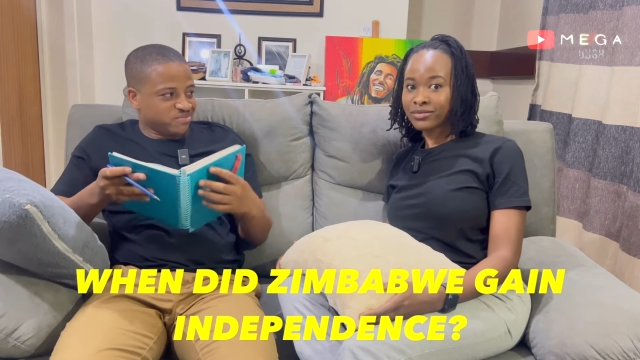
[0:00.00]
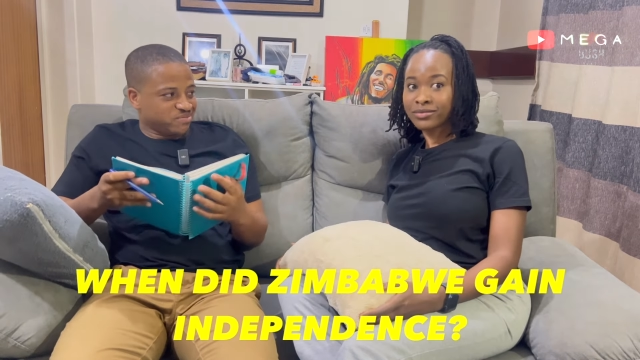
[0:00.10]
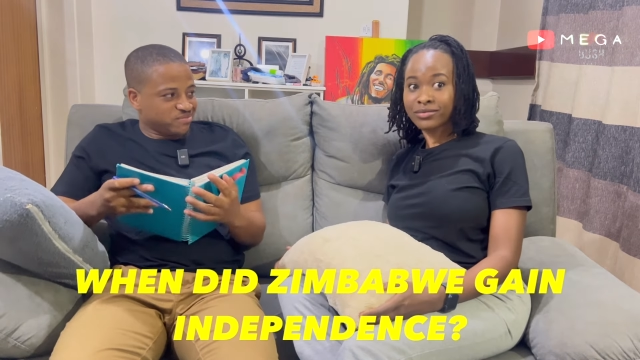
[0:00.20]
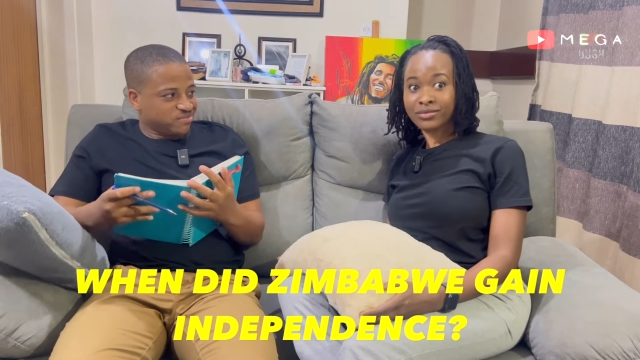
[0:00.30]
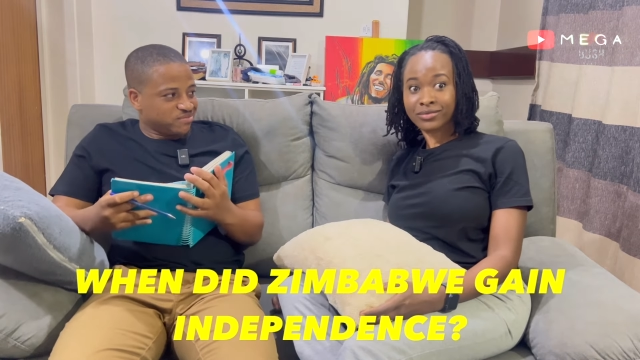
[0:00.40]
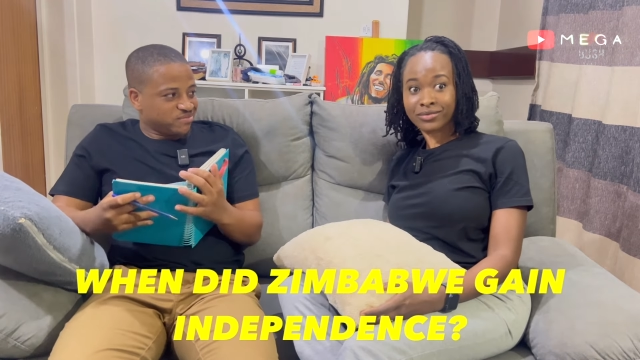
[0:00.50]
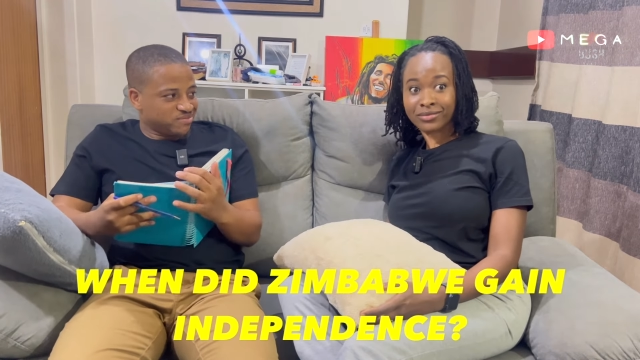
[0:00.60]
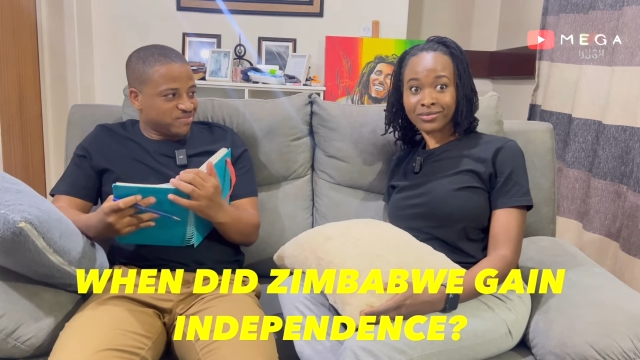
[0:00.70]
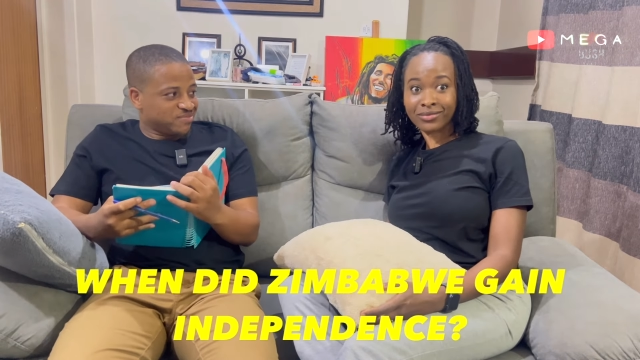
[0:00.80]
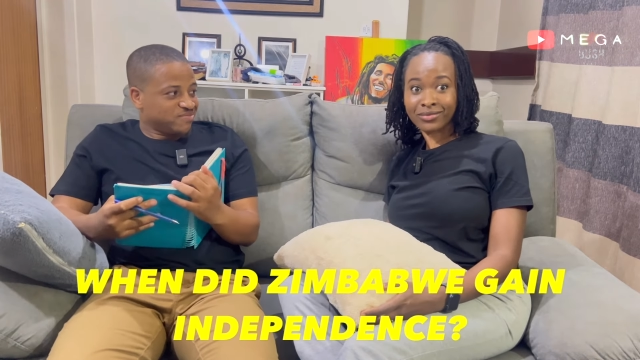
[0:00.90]

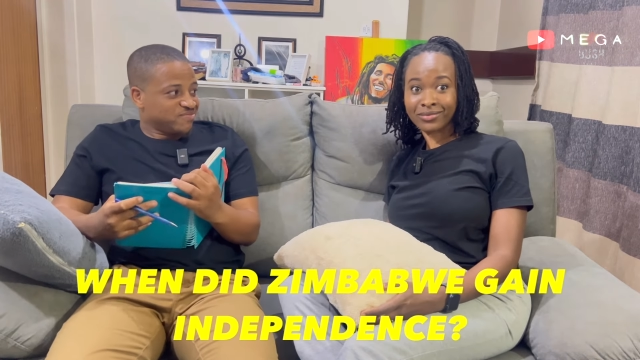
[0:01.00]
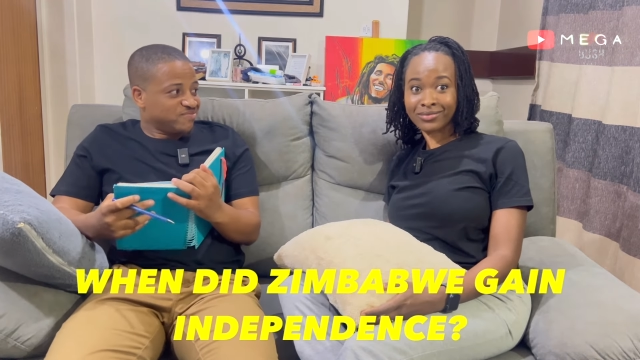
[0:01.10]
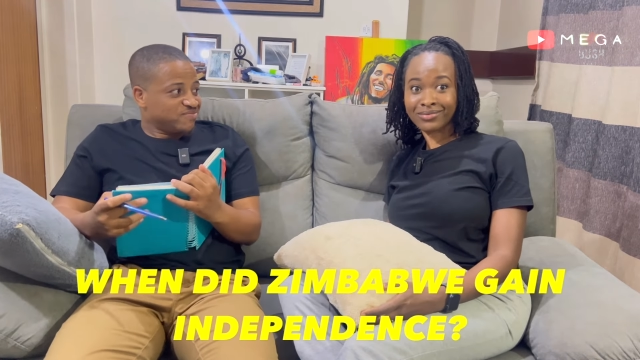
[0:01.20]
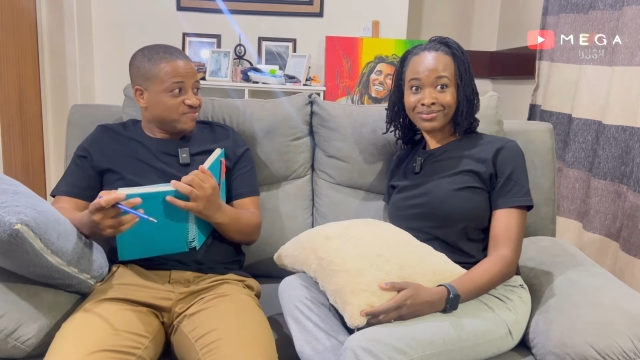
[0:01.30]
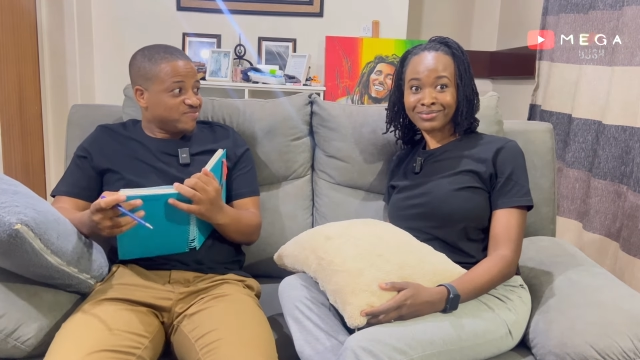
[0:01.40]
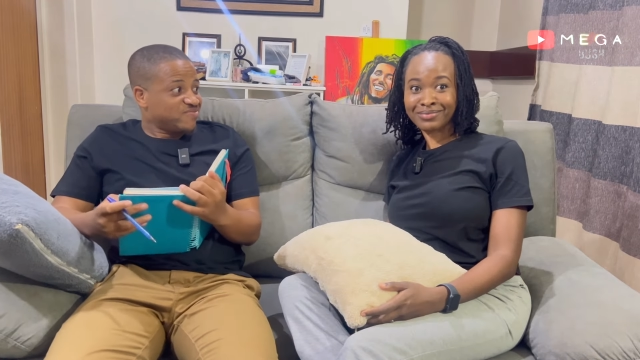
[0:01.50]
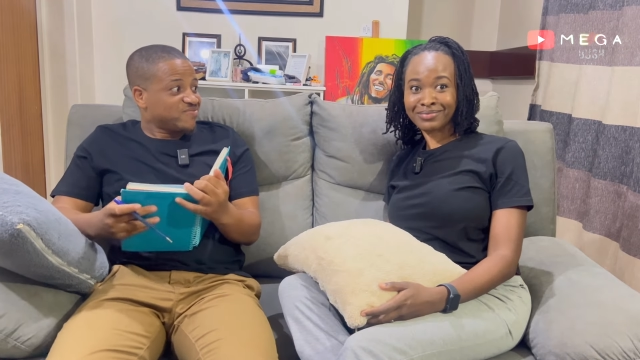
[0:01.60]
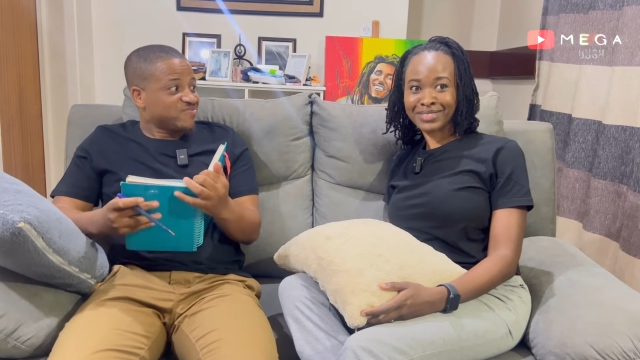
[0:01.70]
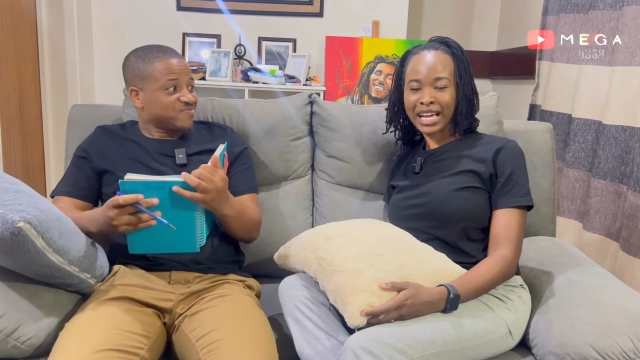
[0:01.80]
Nobody speaks.